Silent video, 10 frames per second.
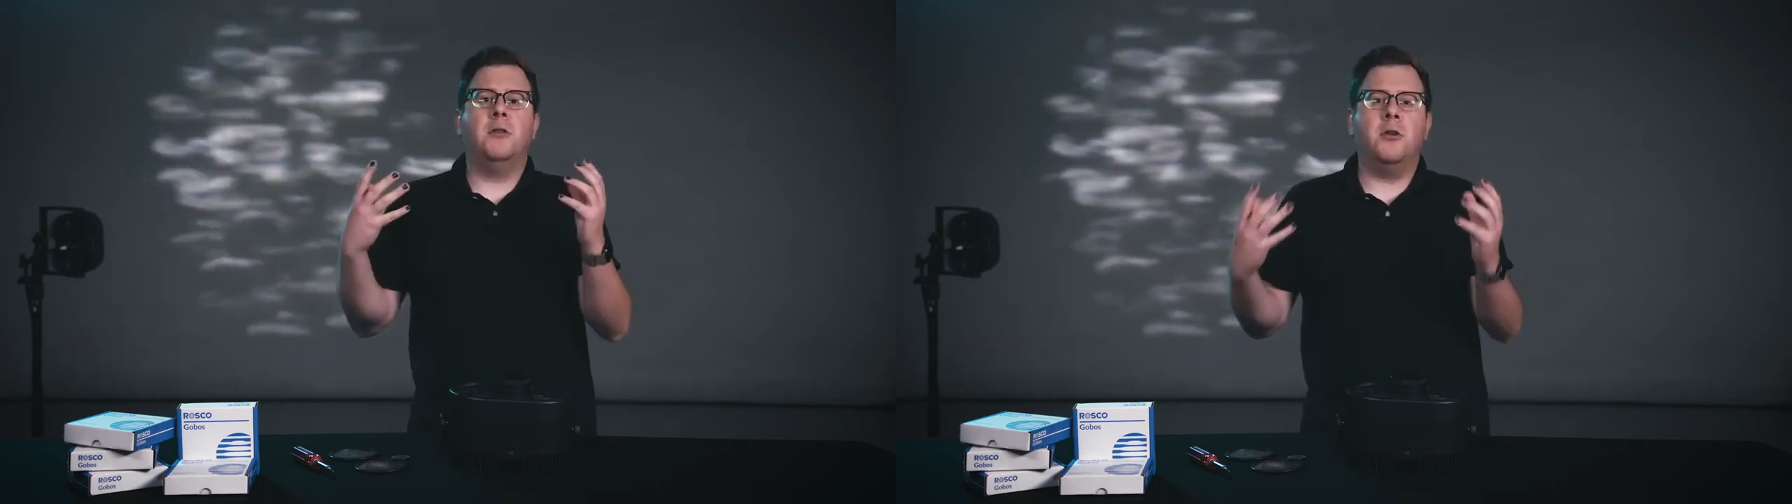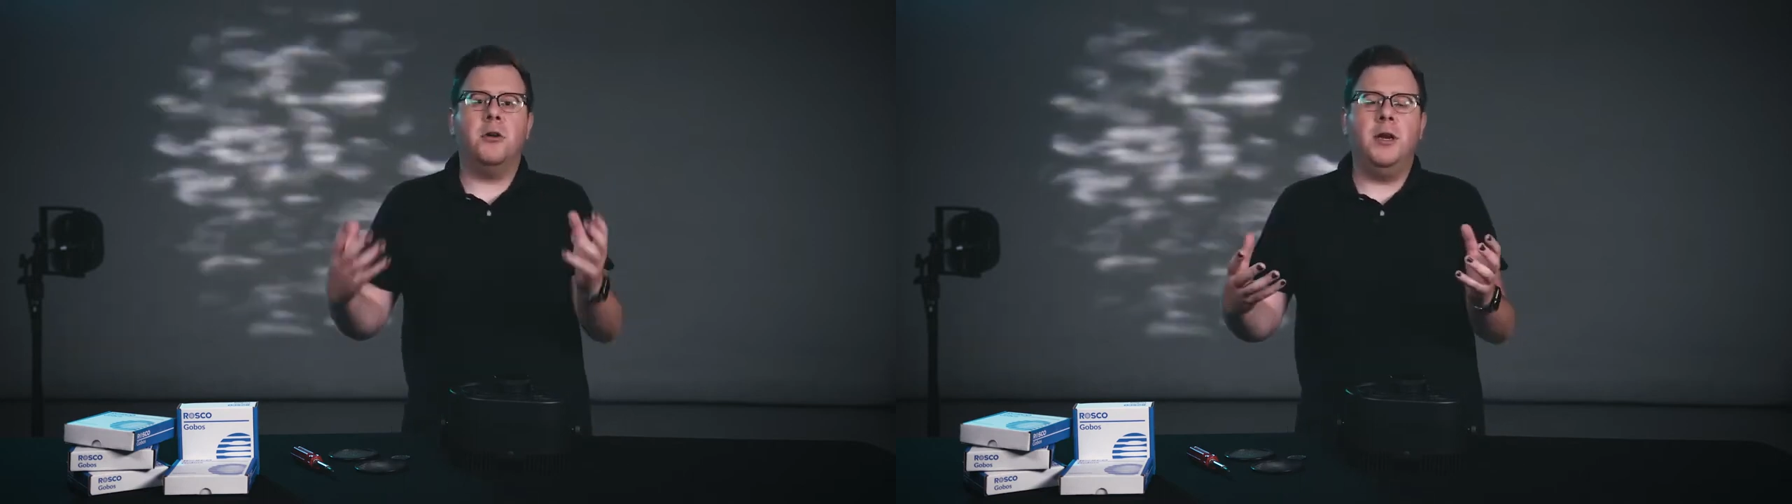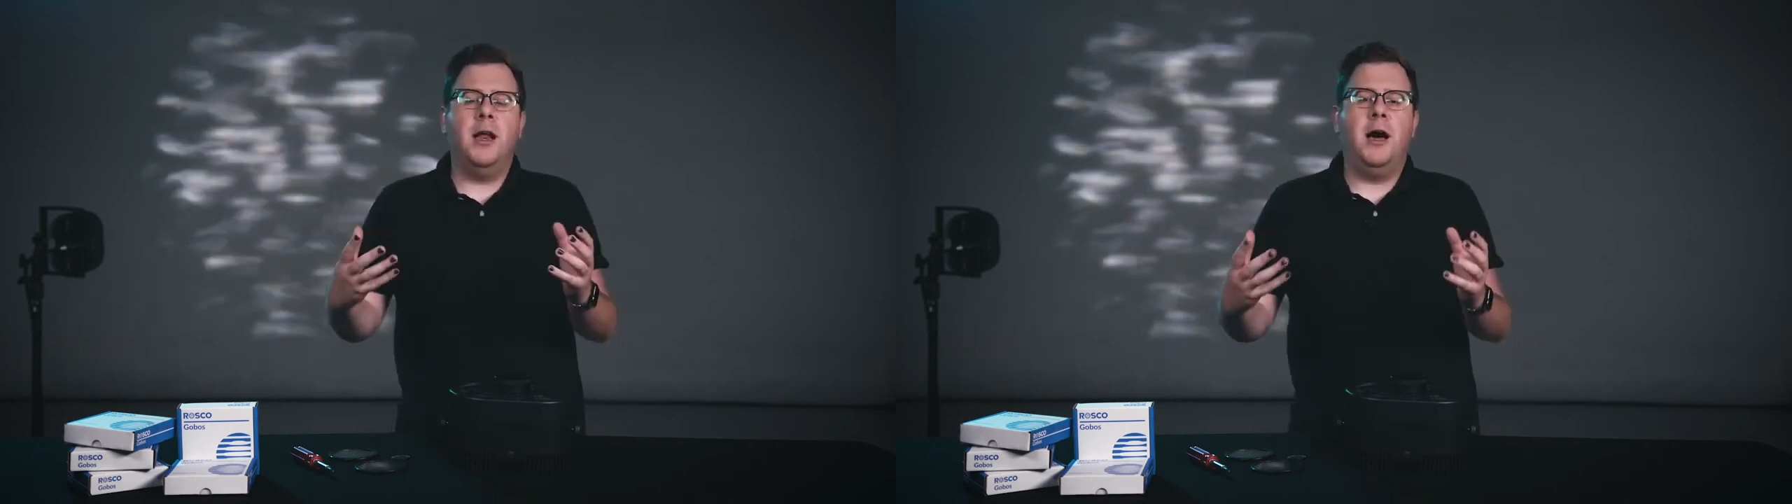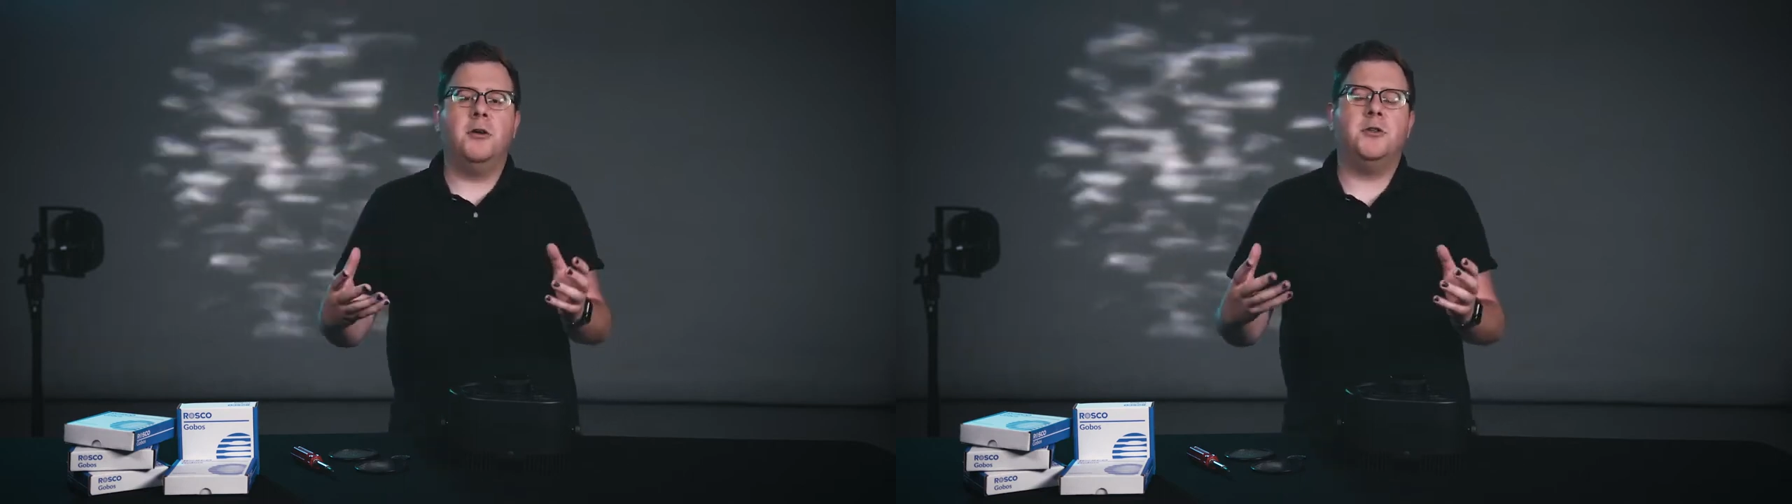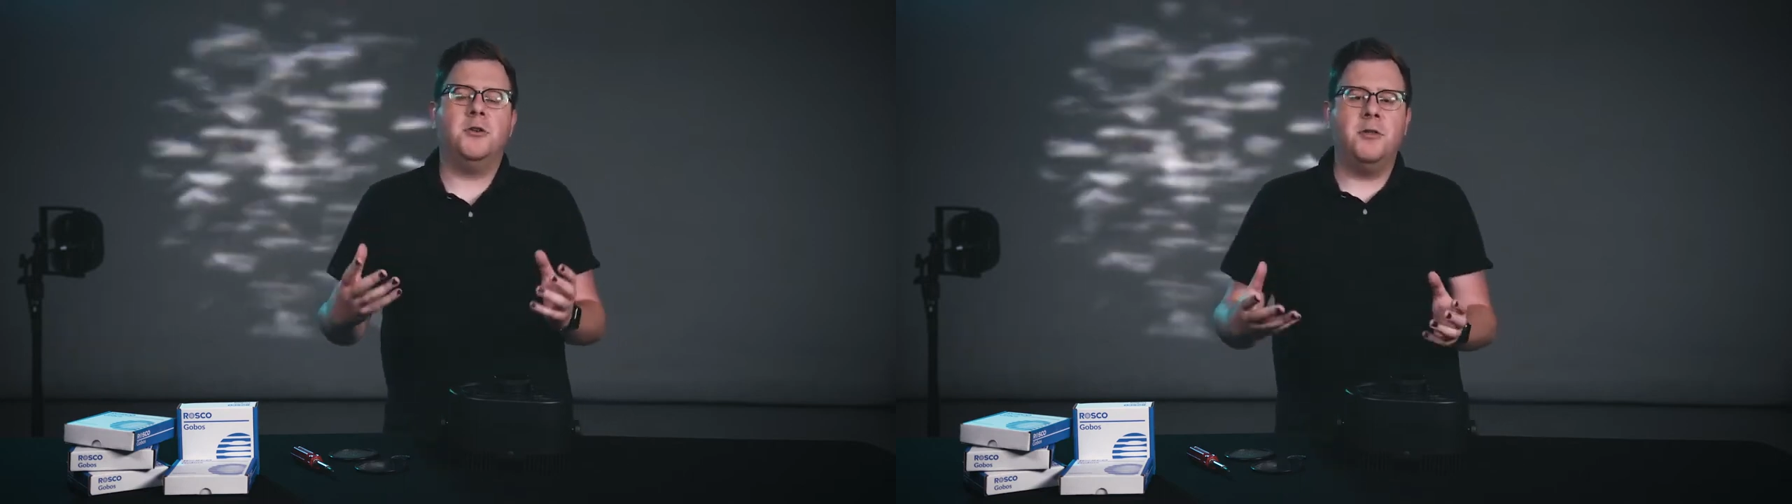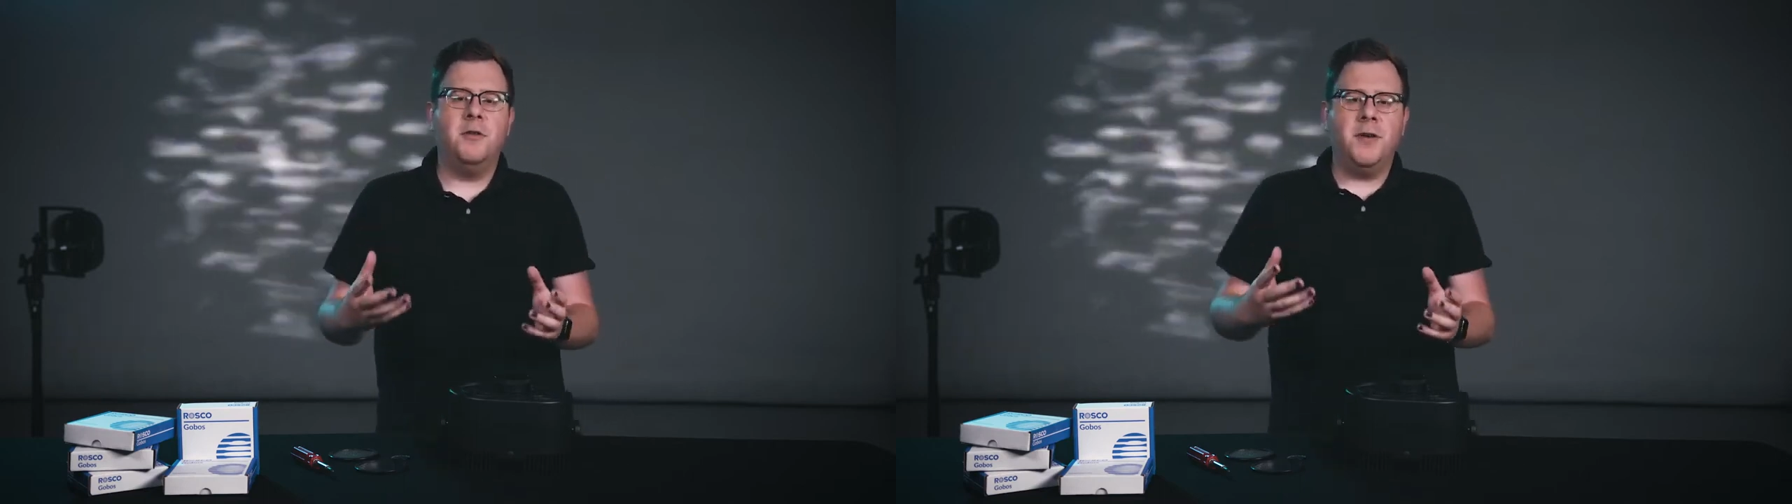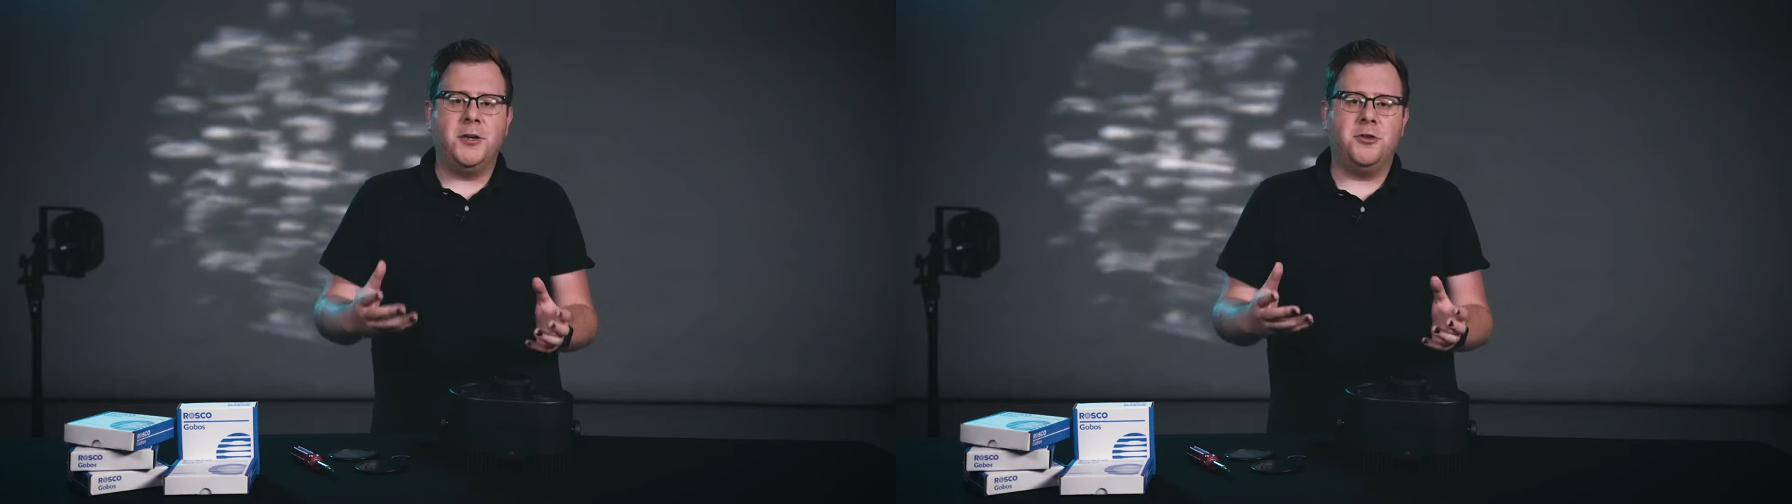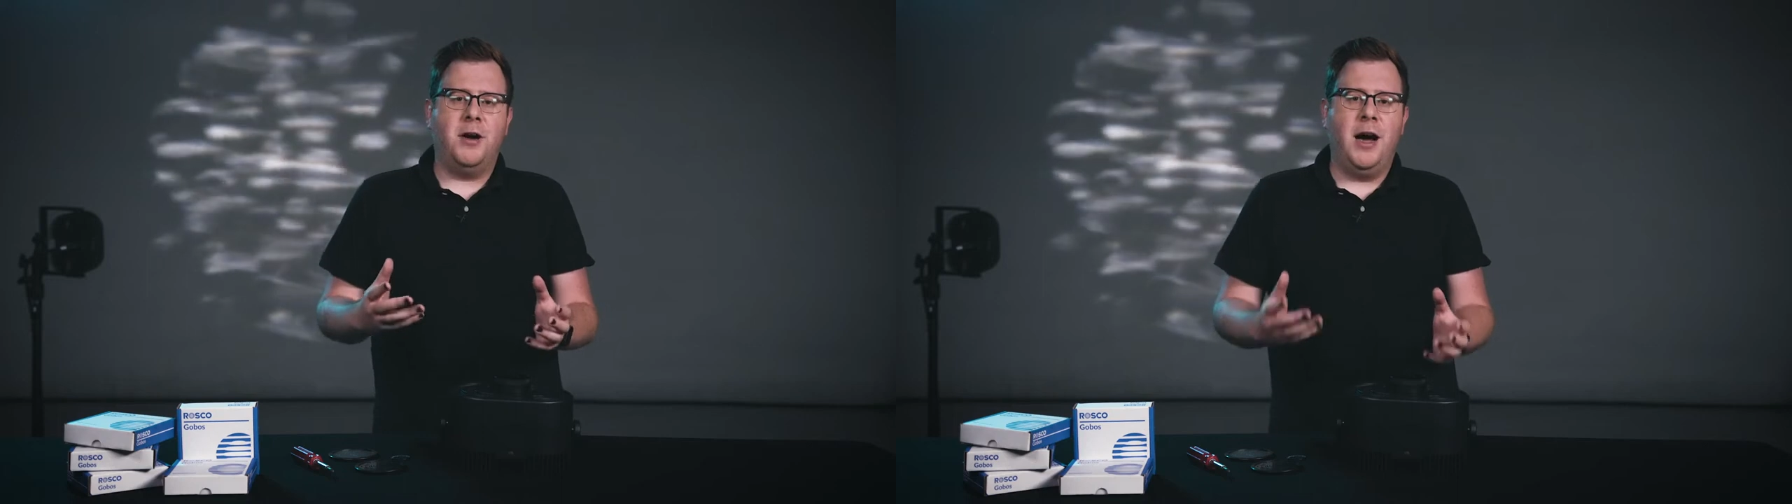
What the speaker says: learning how to turn the fixture